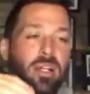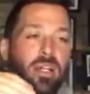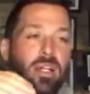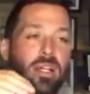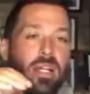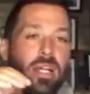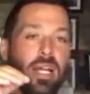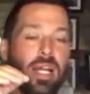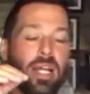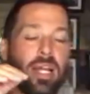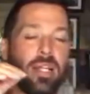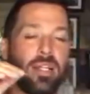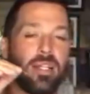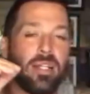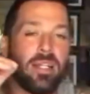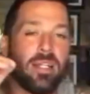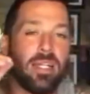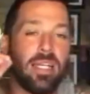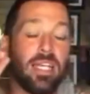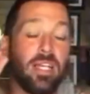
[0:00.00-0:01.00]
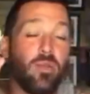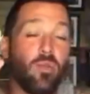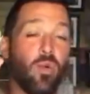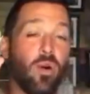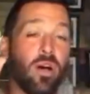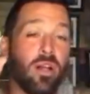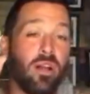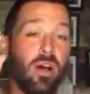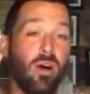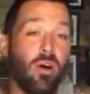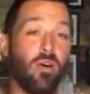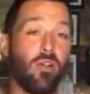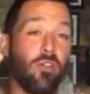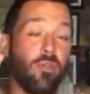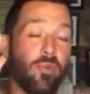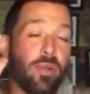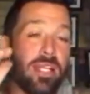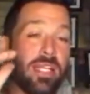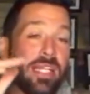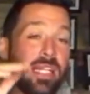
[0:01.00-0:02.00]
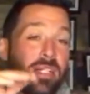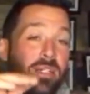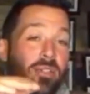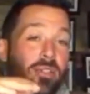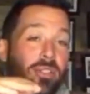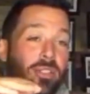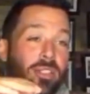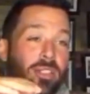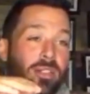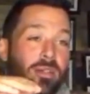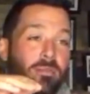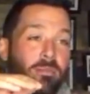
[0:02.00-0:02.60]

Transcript: And he won all 3 years